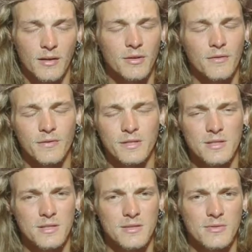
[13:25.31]
I don't know if
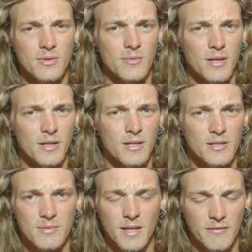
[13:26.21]
it's a zoo or what it
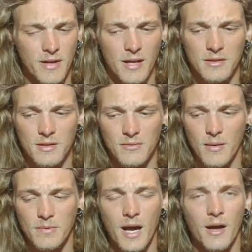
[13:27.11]
is, but they've got the
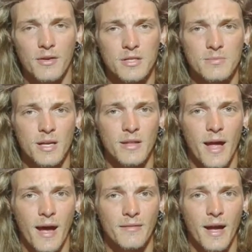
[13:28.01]
reptile display
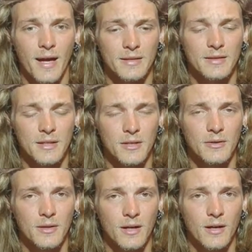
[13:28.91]
they have at
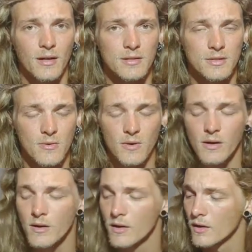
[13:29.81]
their
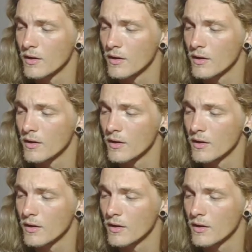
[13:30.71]
store.